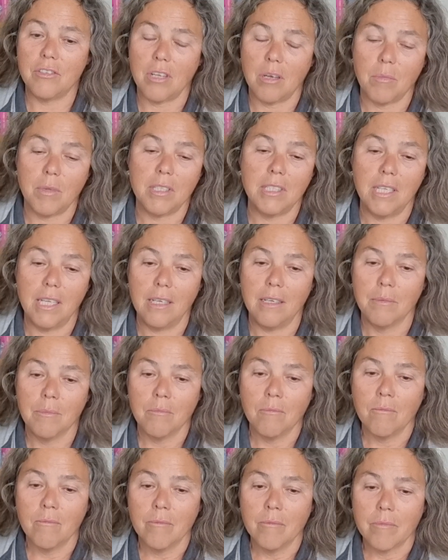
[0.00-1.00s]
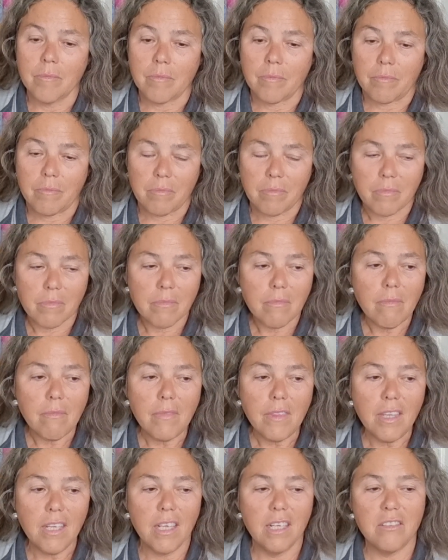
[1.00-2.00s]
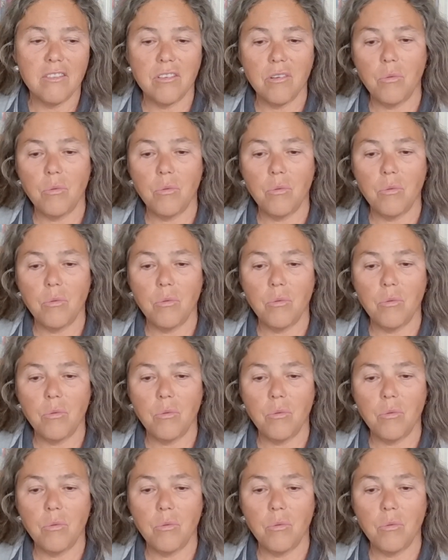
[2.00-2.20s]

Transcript: time I did. It's